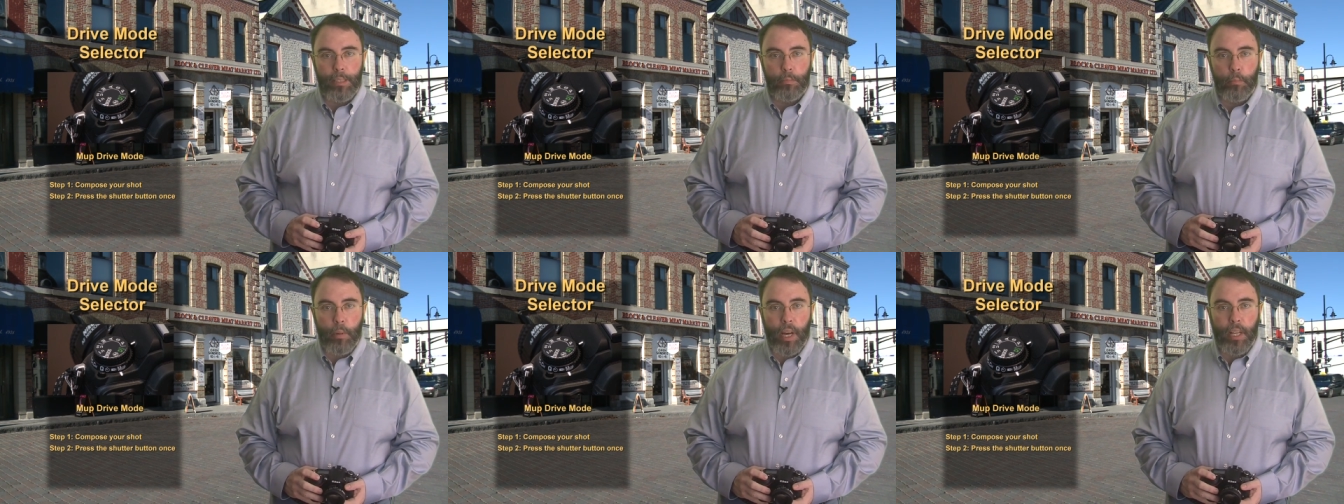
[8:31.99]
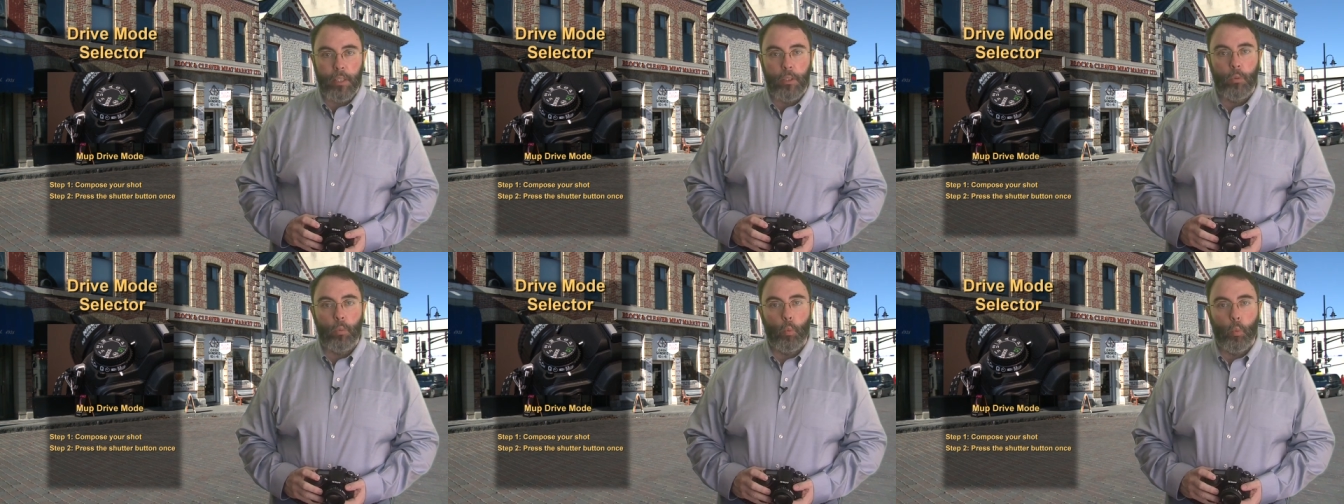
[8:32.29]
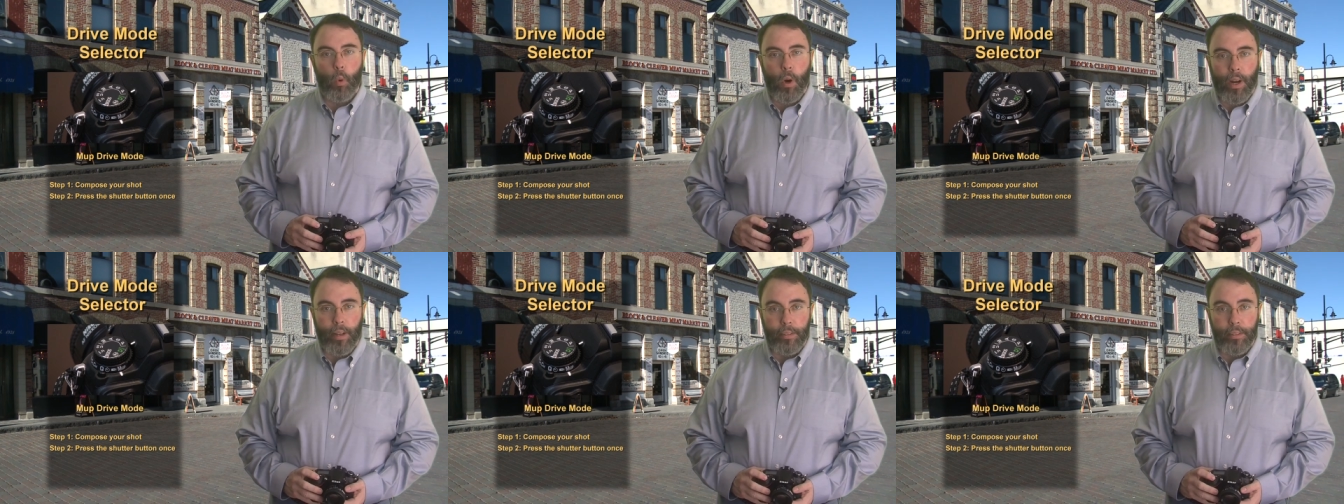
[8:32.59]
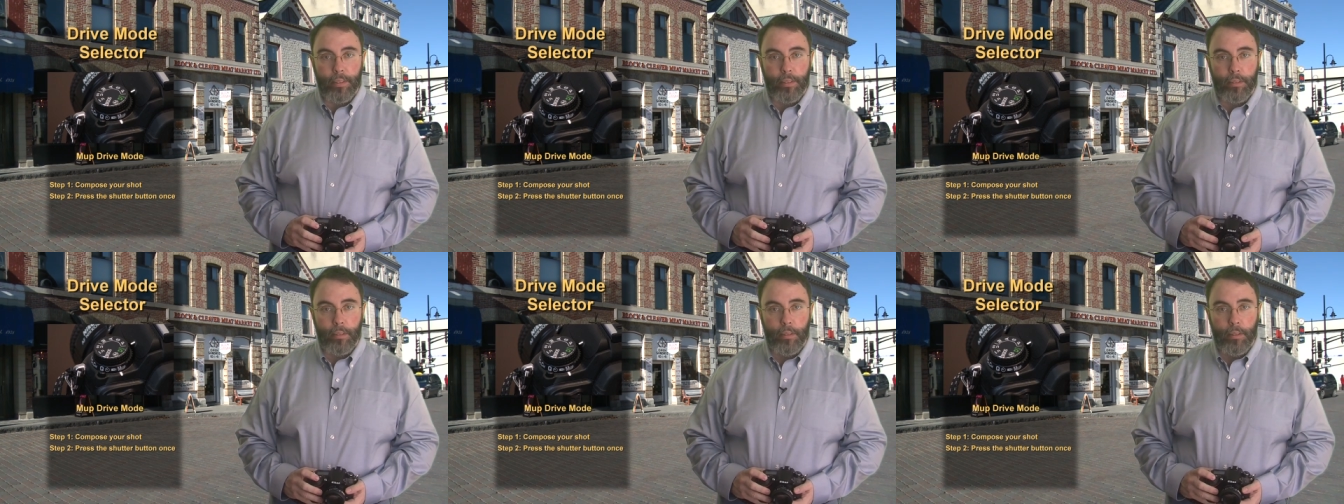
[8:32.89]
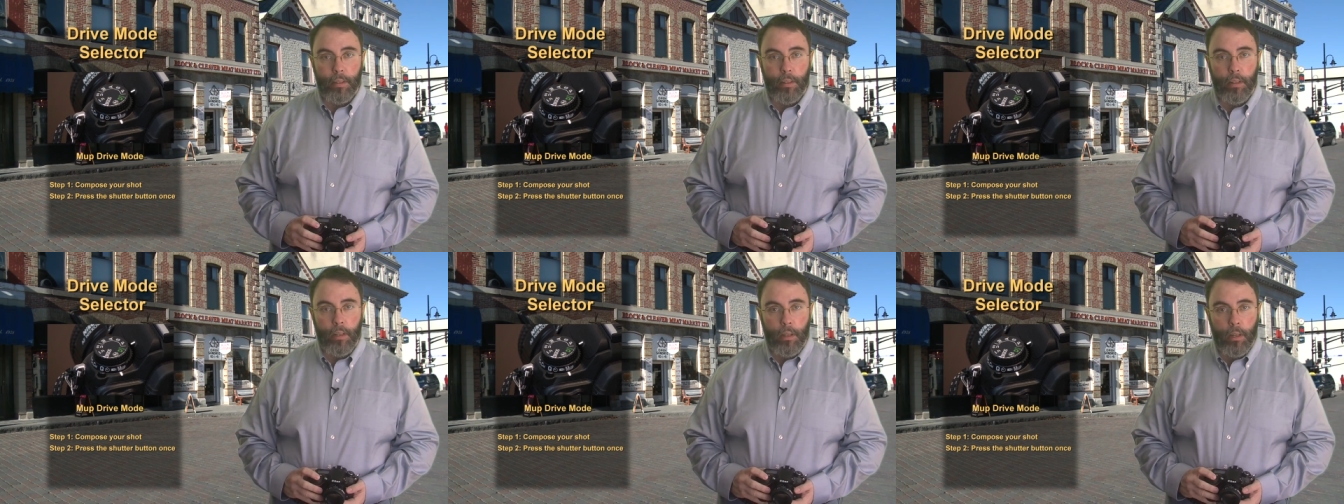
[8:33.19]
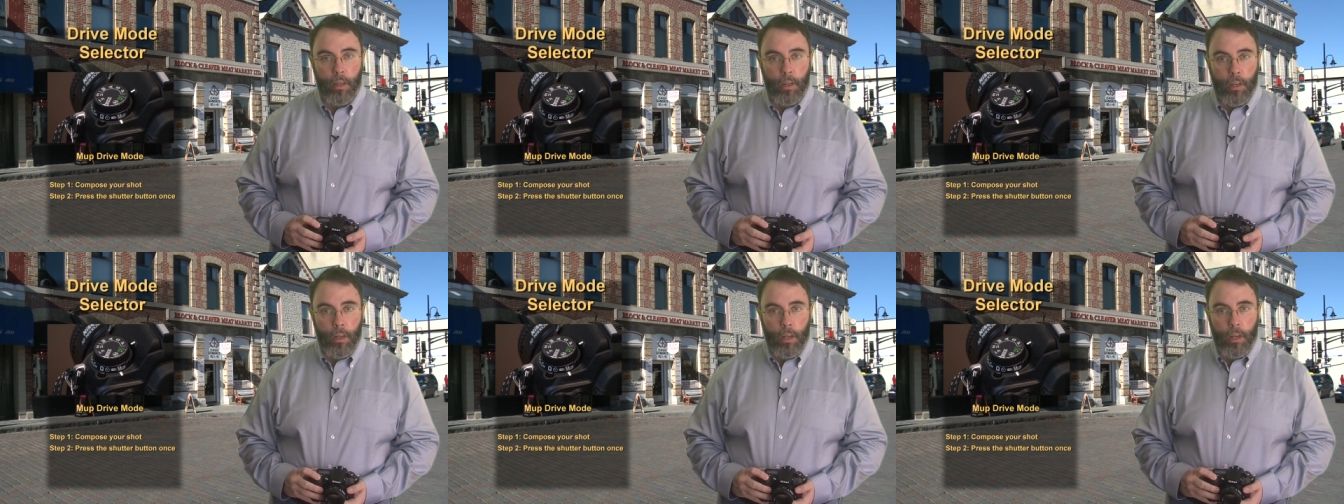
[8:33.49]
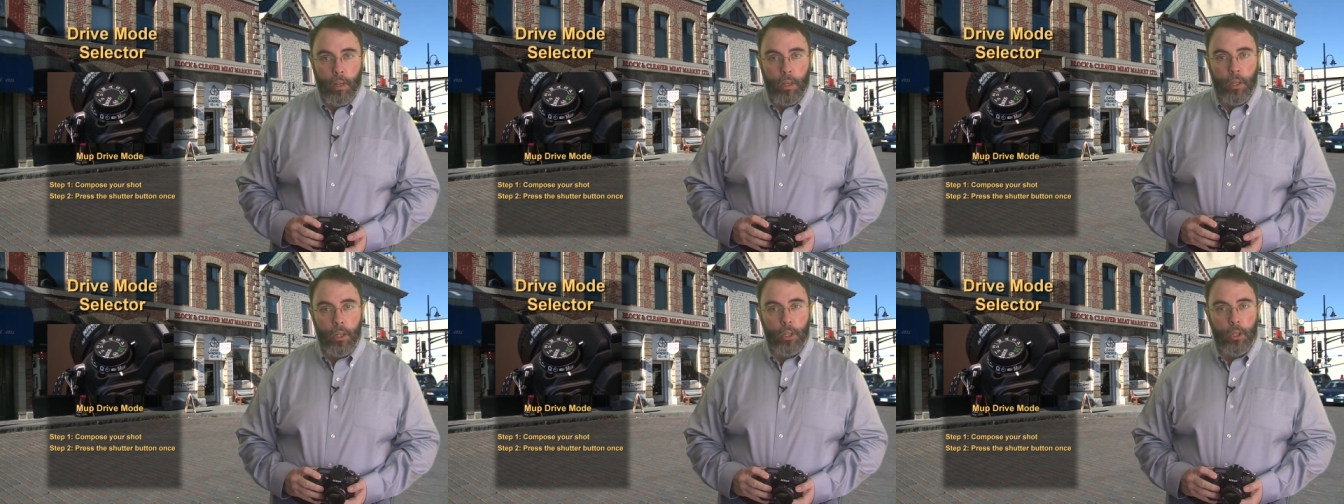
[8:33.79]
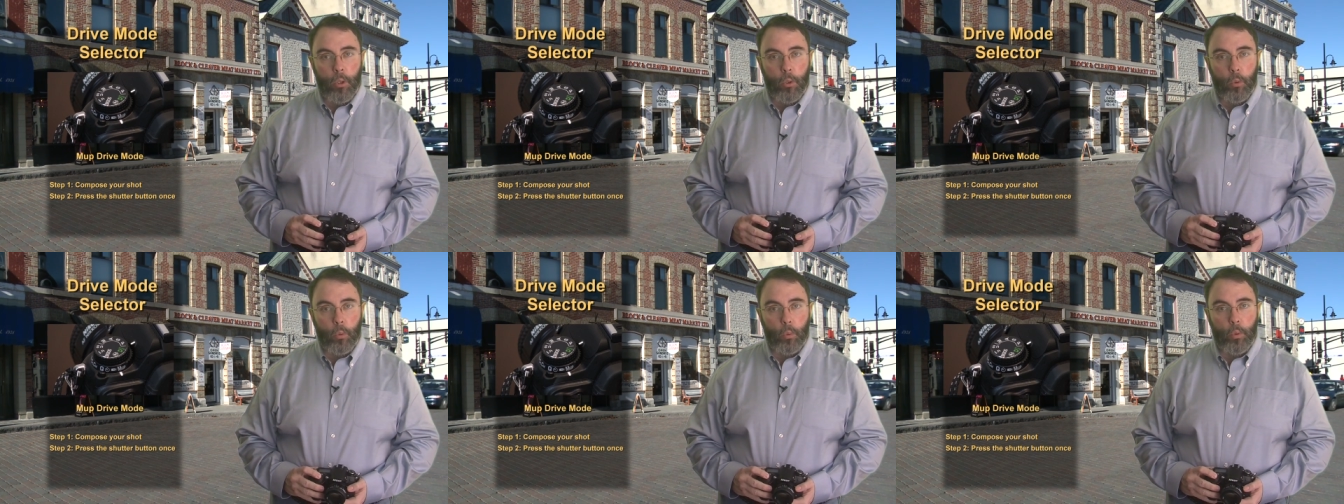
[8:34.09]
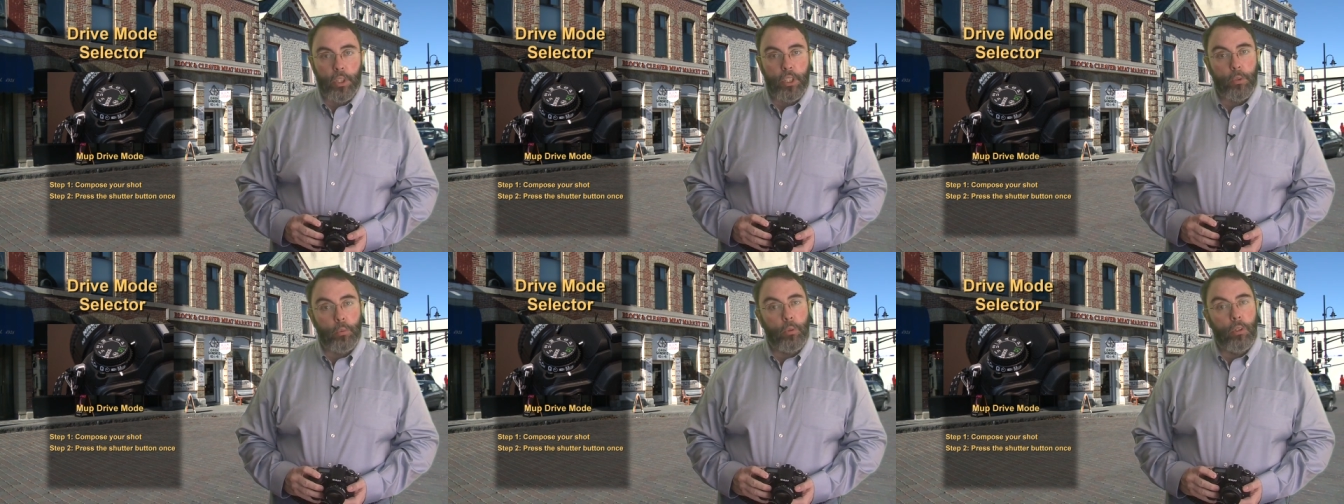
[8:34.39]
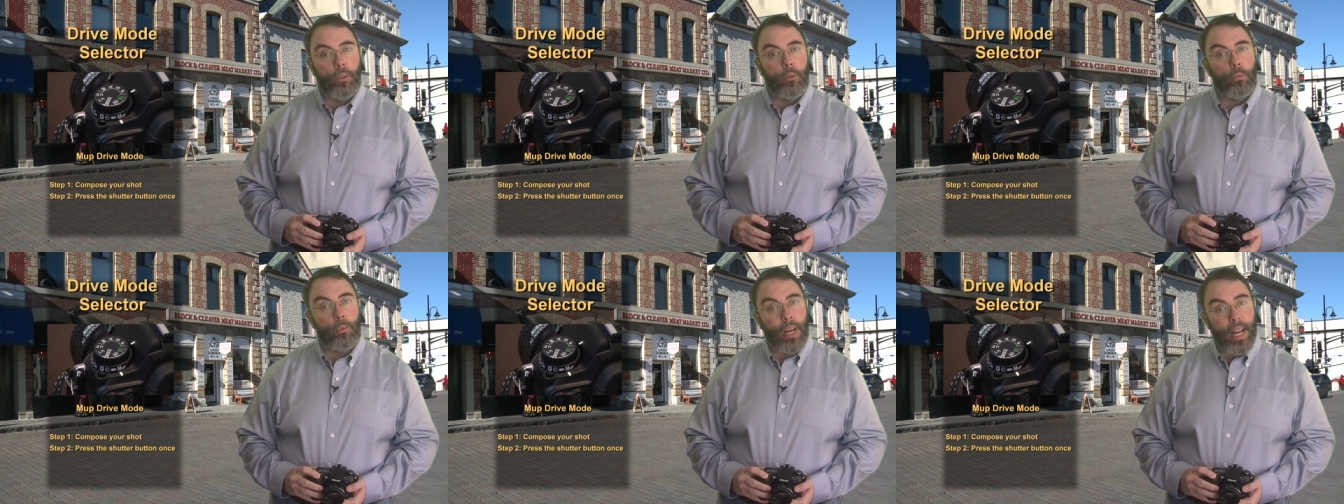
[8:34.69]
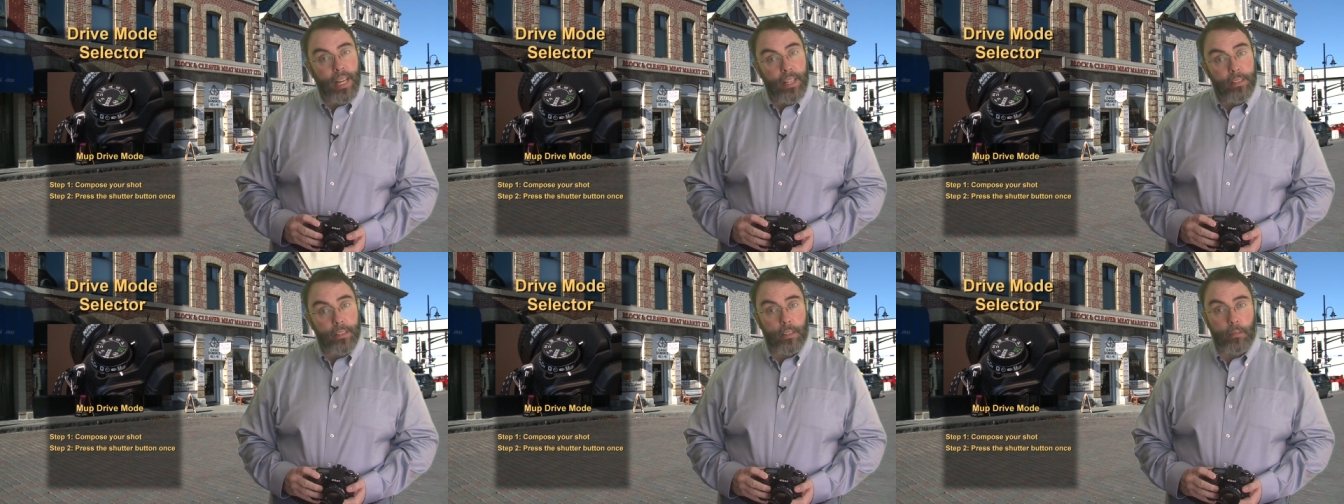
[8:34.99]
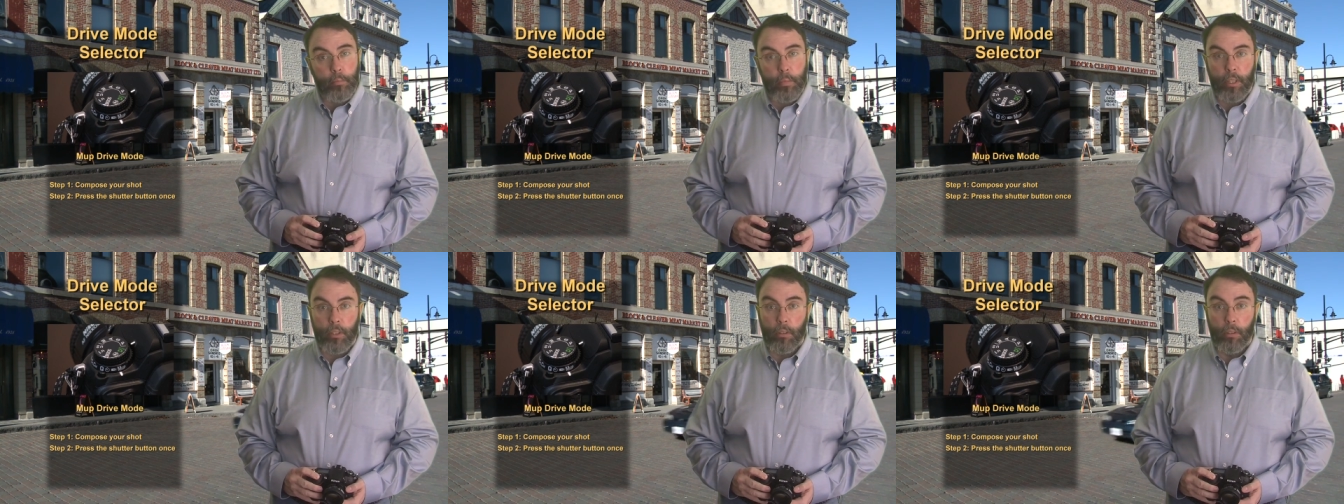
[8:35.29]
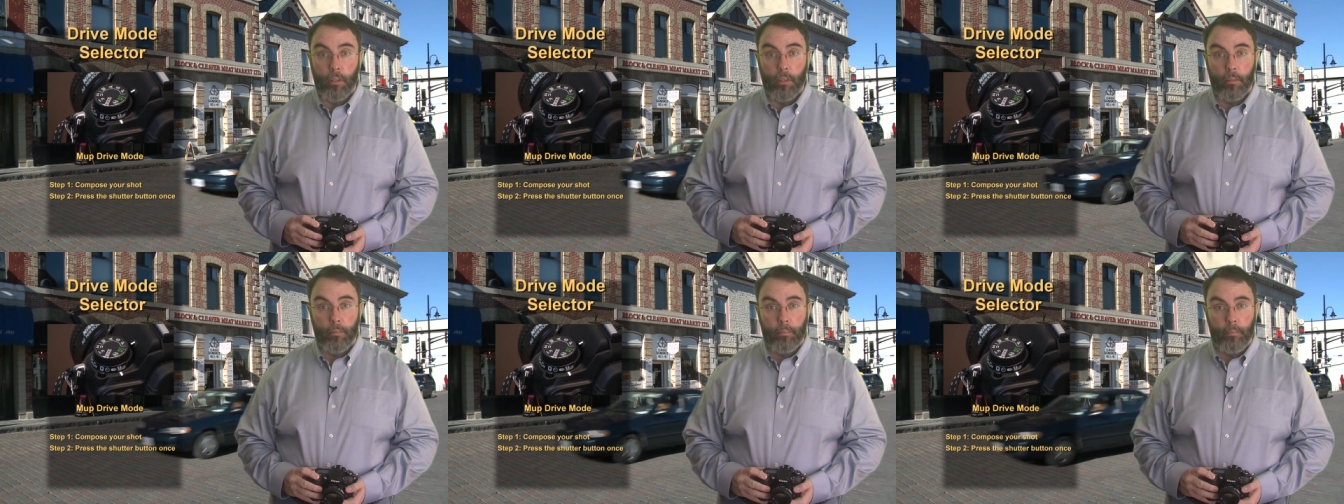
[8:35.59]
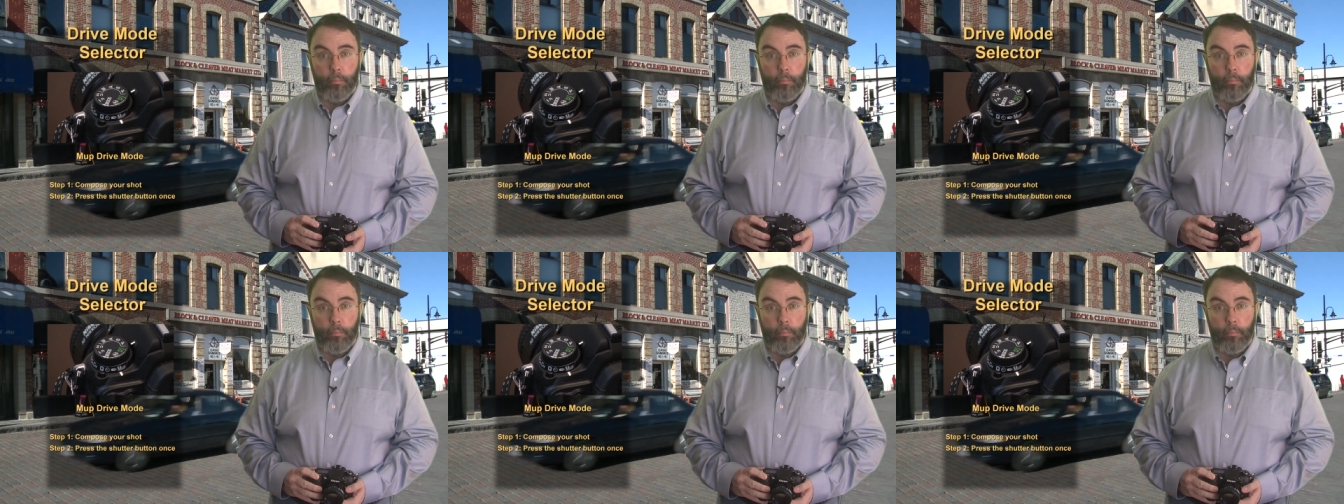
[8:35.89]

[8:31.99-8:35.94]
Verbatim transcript: button once, which will raise the mirror.